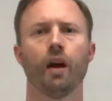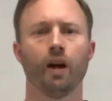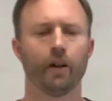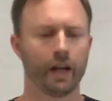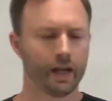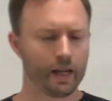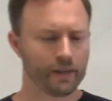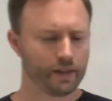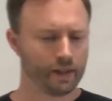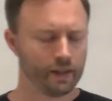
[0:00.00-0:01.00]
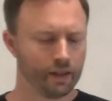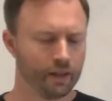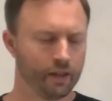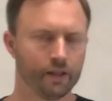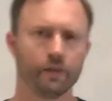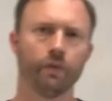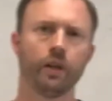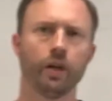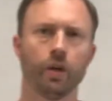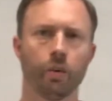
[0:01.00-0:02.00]
Alright guys, in this
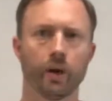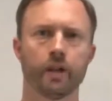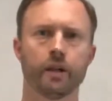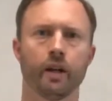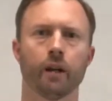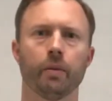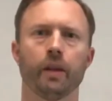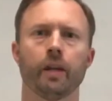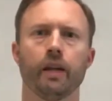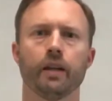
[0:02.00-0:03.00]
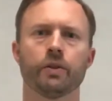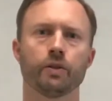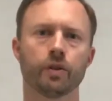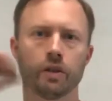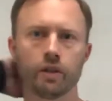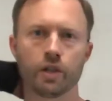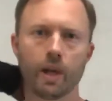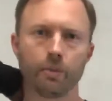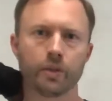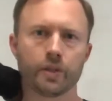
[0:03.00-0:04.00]
video we're going to talk about the answers to the
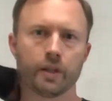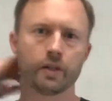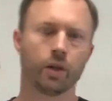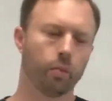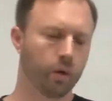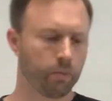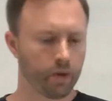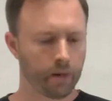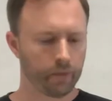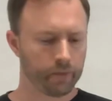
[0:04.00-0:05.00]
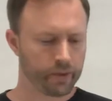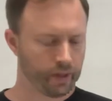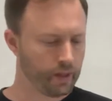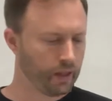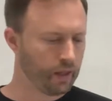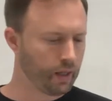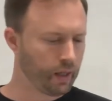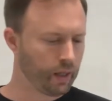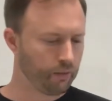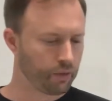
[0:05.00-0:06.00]
Chapter 6 homework problems.
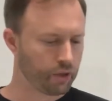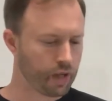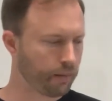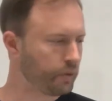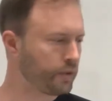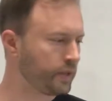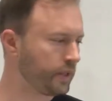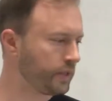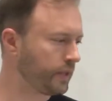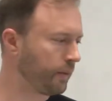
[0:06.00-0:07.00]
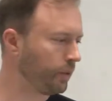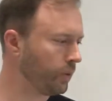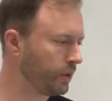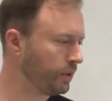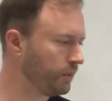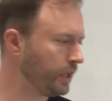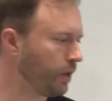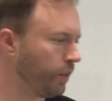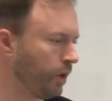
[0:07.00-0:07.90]
For Chapter 6 I'm going to be going